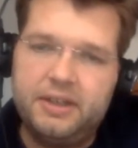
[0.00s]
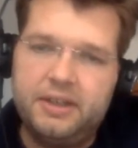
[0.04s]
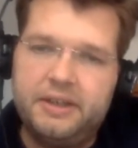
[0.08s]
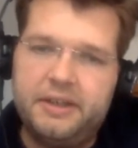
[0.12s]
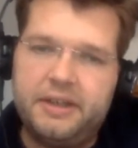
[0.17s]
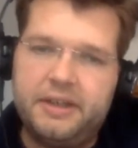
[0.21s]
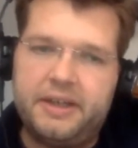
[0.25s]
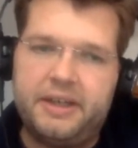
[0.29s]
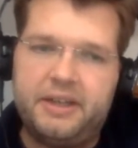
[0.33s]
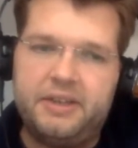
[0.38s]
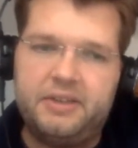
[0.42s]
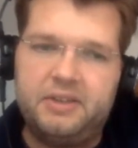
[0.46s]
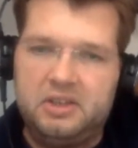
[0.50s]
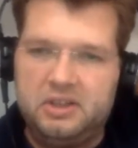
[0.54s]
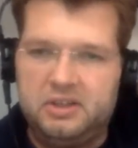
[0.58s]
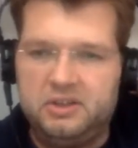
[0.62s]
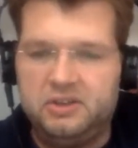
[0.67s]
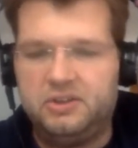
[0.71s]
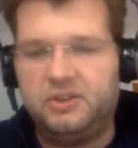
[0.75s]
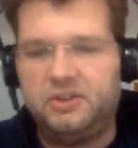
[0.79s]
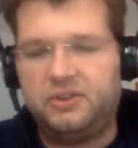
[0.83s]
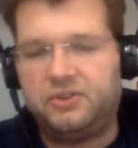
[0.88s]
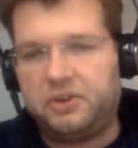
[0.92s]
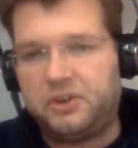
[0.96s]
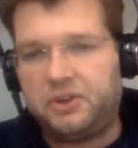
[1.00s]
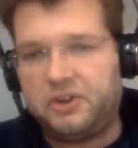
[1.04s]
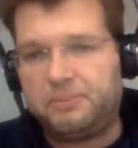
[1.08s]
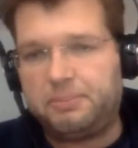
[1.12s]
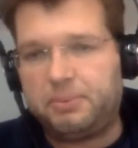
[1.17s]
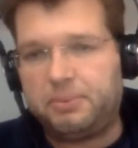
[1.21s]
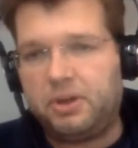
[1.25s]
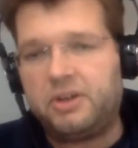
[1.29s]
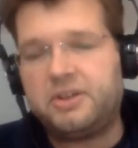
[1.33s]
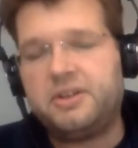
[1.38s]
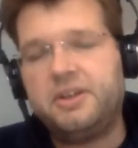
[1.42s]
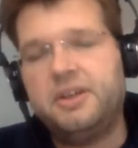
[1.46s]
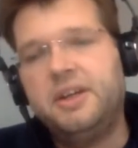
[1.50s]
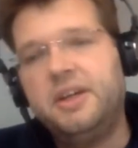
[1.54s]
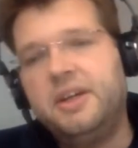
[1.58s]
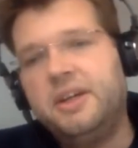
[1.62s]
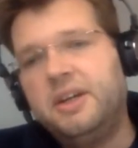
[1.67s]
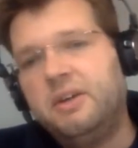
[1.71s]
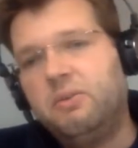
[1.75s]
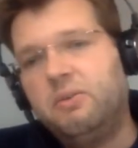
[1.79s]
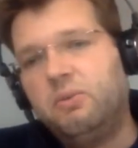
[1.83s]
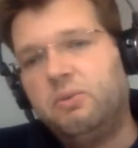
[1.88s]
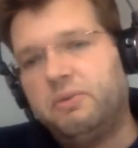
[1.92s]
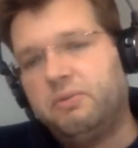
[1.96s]
And in the source block,
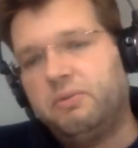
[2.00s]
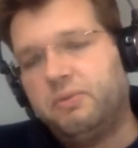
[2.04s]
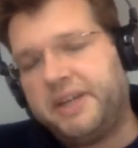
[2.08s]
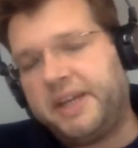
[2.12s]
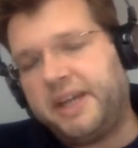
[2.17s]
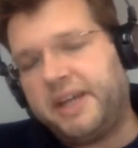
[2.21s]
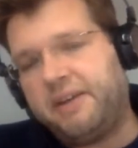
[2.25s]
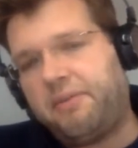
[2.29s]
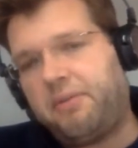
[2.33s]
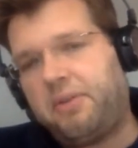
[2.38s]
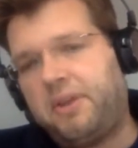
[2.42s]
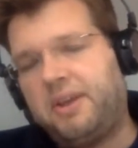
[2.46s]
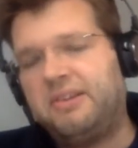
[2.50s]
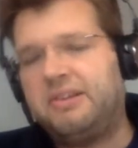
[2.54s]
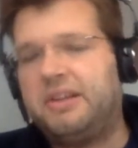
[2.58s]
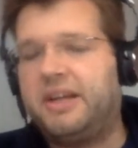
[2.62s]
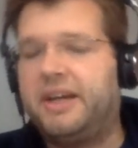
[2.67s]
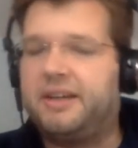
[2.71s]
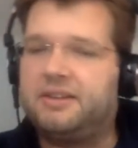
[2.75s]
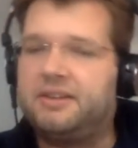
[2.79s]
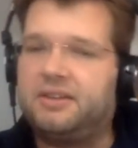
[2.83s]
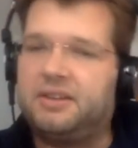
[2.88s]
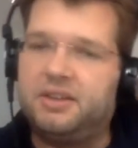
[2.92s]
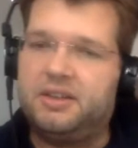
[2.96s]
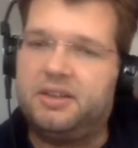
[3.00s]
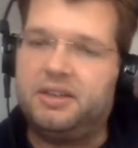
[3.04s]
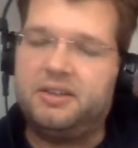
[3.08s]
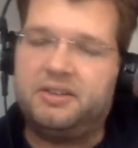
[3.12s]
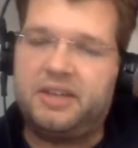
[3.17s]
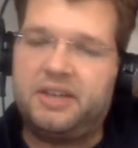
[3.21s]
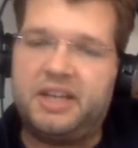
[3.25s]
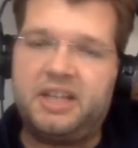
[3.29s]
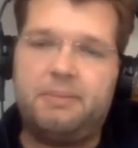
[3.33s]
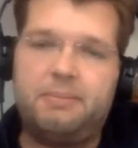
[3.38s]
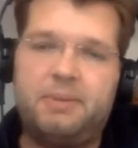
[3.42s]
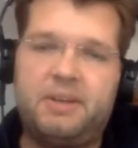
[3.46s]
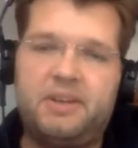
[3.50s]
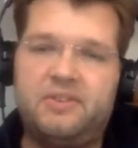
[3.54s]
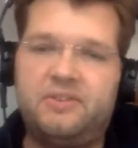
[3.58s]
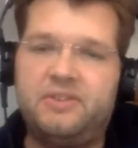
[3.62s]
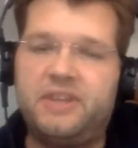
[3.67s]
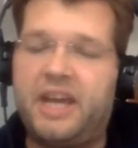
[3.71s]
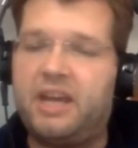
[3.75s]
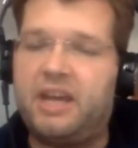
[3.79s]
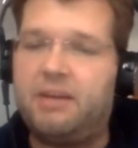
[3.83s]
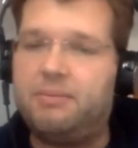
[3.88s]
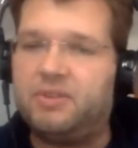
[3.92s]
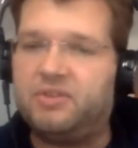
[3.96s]
we have things like the database
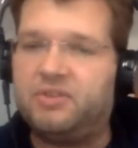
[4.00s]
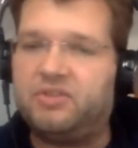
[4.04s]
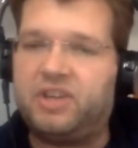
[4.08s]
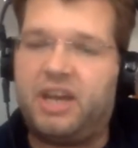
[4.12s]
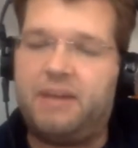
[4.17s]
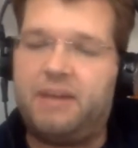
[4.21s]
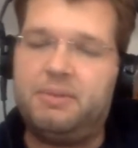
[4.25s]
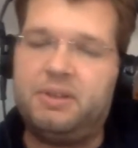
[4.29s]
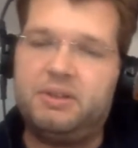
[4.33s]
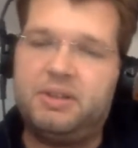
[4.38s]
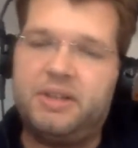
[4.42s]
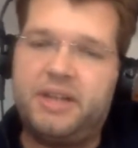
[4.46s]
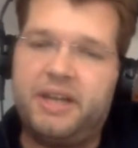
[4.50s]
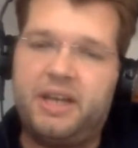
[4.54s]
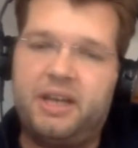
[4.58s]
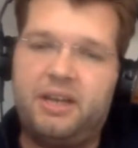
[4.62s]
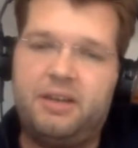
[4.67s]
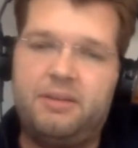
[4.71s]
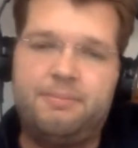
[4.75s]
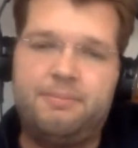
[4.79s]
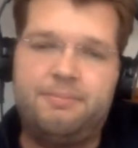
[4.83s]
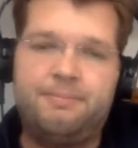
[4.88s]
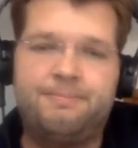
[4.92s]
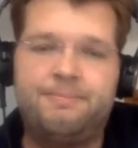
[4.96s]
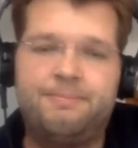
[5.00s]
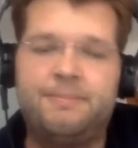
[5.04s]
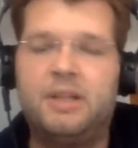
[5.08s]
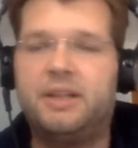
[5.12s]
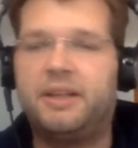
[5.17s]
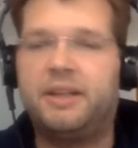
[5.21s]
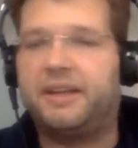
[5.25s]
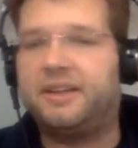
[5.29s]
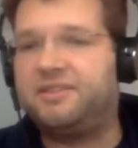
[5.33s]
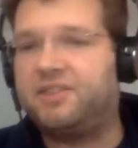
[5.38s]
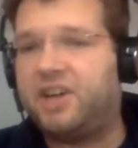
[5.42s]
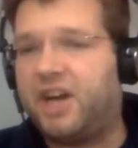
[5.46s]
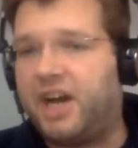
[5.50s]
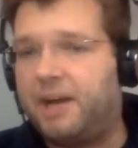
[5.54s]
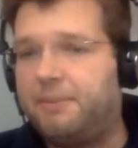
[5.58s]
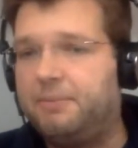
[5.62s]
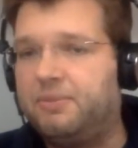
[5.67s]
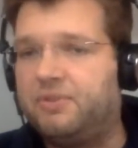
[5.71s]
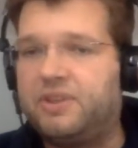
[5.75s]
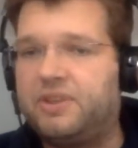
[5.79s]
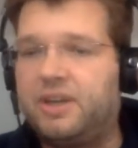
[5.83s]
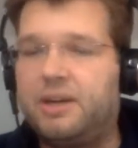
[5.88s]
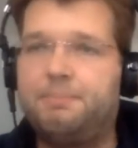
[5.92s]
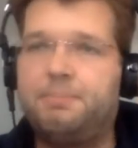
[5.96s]
name, the table name, like a
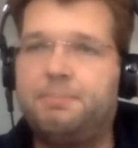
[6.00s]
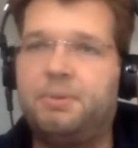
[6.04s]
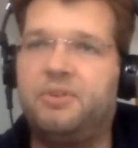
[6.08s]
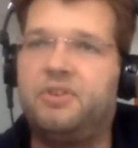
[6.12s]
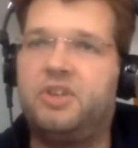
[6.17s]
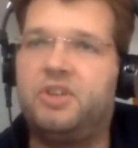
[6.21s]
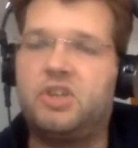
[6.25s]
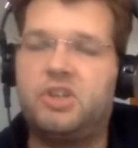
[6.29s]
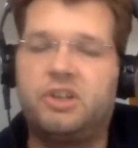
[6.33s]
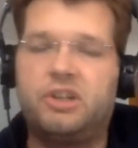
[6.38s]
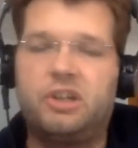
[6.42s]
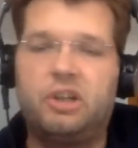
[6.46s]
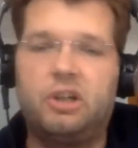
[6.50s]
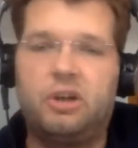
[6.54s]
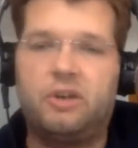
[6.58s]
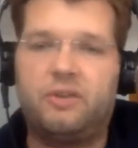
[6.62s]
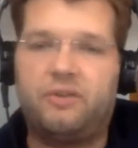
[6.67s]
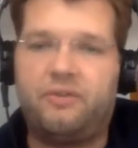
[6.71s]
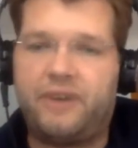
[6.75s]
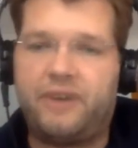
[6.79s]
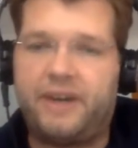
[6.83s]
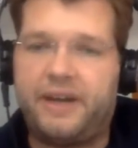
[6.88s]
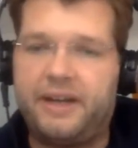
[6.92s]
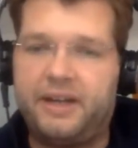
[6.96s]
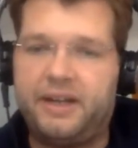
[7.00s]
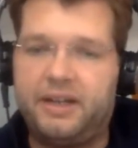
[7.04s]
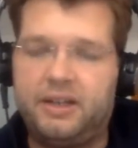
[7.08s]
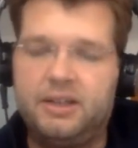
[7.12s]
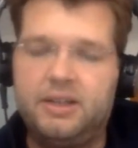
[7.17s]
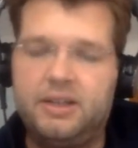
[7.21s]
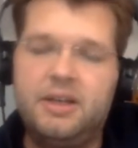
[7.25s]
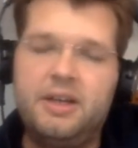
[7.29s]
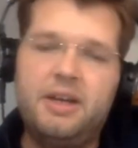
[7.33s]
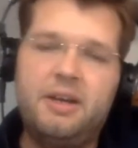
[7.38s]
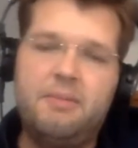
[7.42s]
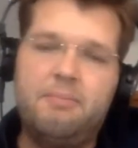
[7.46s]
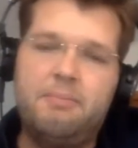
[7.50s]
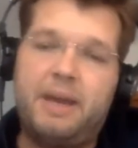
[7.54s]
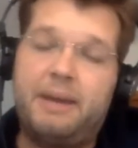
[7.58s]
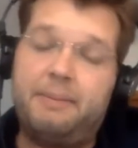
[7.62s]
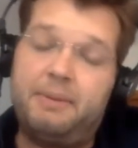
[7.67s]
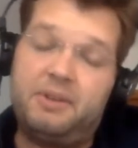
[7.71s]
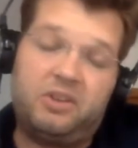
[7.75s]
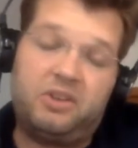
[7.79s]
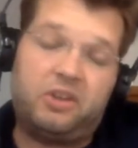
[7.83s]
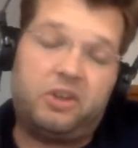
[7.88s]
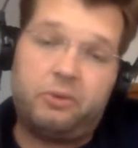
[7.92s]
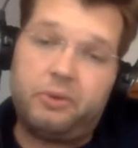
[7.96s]
timestamp, position and log file,
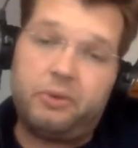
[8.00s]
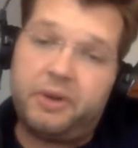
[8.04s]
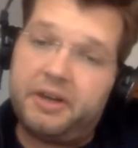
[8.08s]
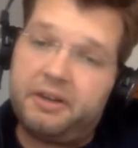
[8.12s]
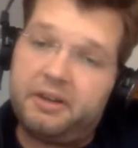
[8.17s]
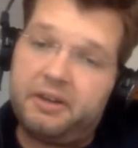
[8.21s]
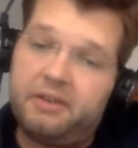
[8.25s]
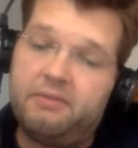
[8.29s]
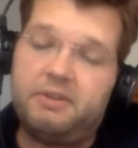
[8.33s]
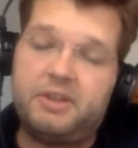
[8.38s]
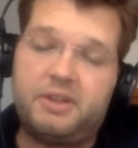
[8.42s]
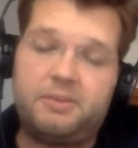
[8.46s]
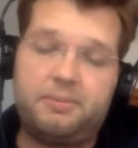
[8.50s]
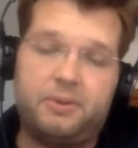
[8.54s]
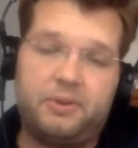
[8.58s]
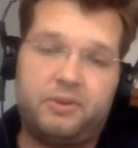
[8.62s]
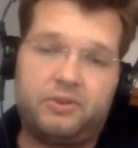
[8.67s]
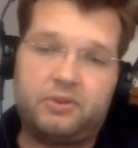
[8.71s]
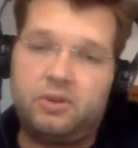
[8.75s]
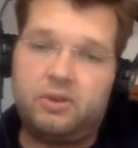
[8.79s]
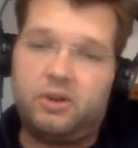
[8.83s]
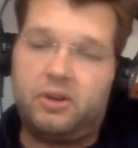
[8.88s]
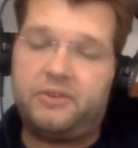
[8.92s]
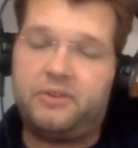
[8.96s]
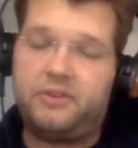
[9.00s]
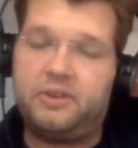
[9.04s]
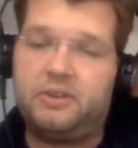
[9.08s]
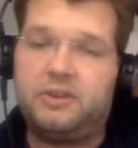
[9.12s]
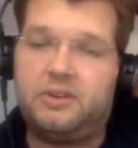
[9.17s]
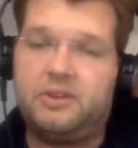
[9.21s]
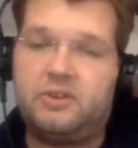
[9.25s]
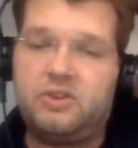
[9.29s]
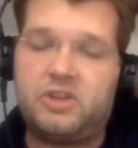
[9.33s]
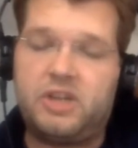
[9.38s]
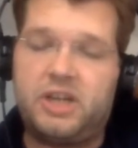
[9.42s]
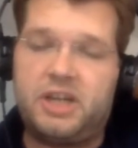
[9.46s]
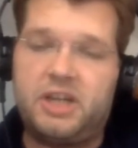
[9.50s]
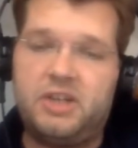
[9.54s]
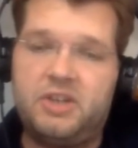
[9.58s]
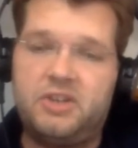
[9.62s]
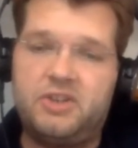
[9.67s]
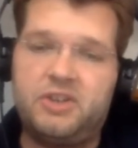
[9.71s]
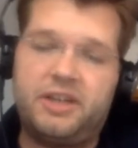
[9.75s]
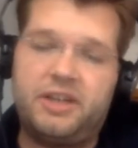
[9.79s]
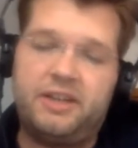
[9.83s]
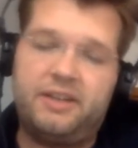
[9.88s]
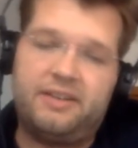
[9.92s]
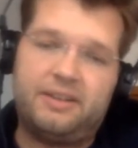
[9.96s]
maybe the query which was causing this
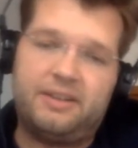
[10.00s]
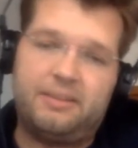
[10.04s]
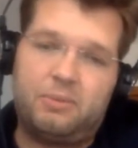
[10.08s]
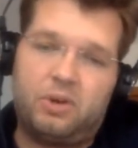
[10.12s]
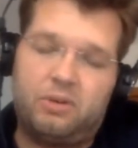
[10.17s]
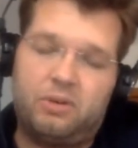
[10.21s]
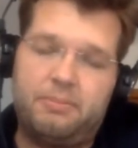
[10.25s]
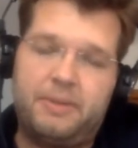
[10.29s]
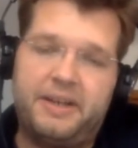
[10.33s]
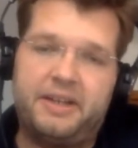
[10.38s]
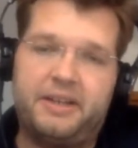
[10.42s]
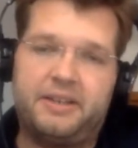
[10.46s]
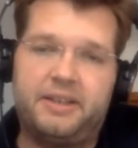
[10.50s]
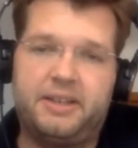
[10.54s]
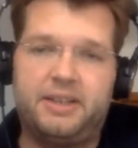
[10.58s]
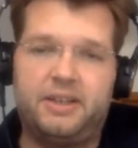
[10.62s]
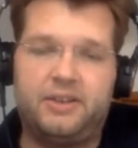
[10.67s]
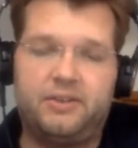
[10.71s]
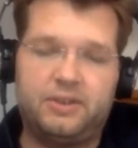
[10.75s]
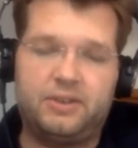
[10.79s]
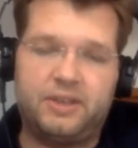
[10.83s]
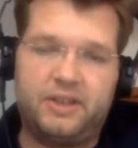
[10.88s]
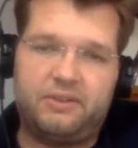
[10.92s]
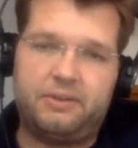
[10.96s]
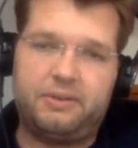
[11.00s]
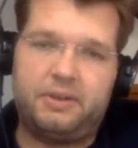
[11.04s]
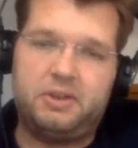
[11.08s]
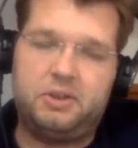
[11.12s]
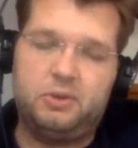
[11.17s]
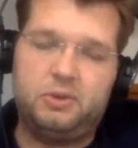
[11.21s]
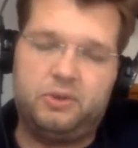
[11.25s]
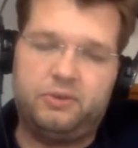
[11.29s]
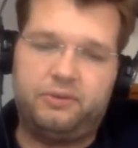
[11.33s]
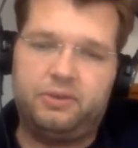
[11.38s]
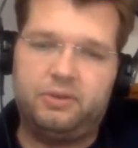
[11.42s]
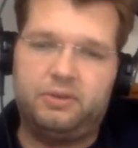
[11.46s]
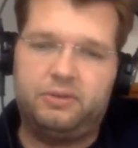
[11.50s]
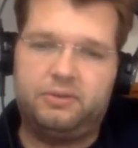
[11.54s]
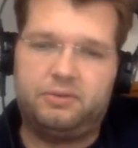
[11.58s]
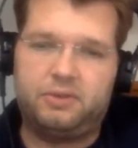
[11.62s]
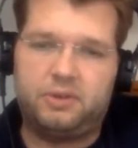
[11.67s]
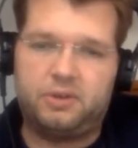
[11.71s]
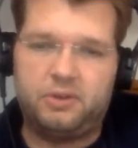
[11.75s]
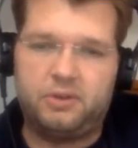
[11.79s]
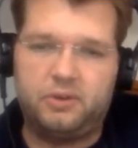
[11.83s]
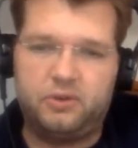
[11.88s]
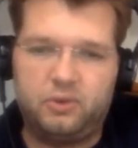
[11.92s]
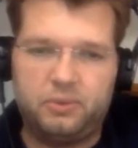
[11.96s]
change, and some more metadata. So that's very useful
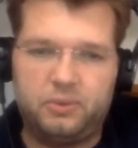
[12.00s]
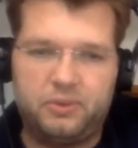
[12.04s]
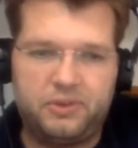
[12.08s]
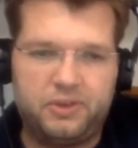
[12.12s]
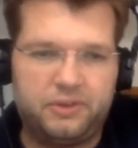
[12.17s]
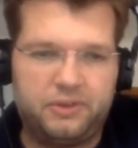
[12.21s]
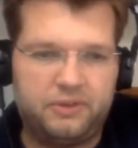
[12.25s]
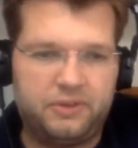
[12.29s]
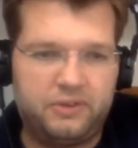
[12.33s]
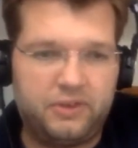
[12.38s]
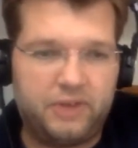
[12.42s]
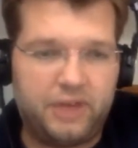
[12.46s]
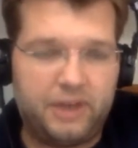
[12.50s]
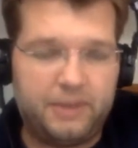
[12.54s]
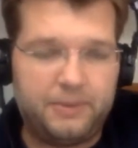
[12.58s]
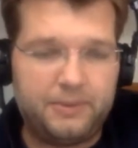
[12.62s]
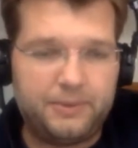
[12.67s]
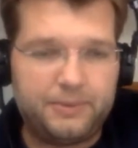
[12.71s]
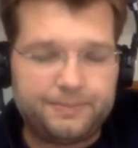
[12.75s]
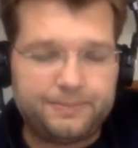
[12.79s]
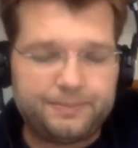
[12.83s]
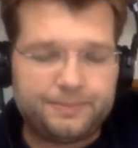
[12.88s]
for consumers oftentimes.